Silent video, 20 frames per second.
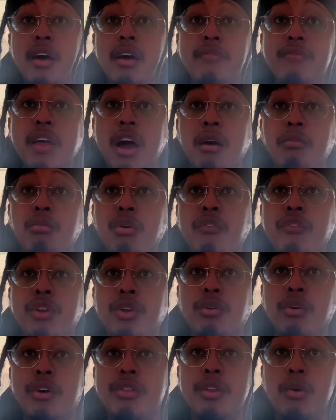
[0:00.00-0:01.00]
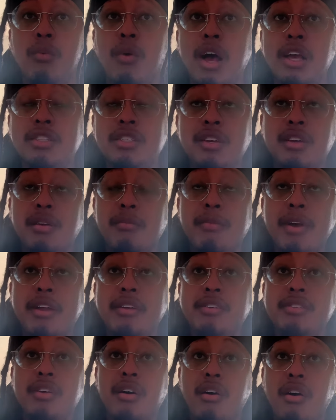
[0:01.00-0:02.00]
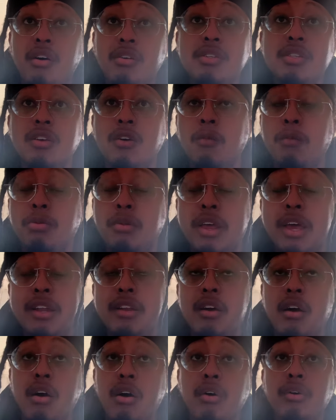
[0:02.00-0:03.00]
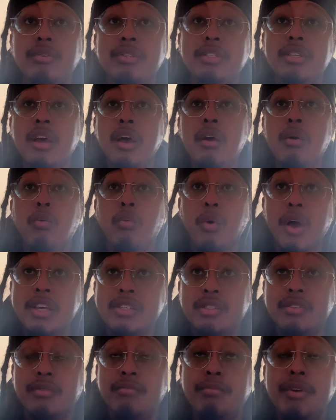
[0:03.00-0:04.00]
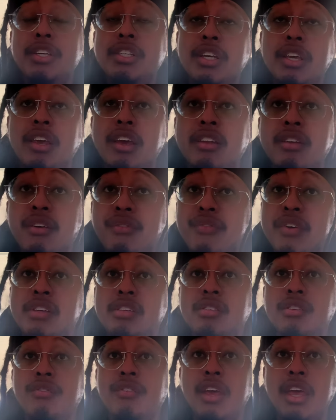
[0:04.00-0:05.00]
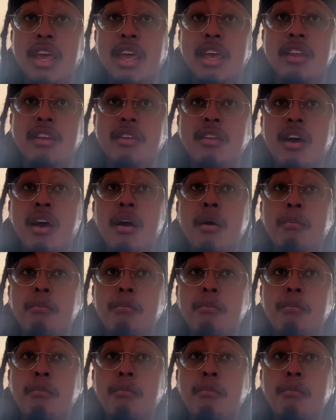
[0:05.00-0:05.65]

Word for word: Now, moving on, the Washington Commanders also plan to host Western Michigan defensive end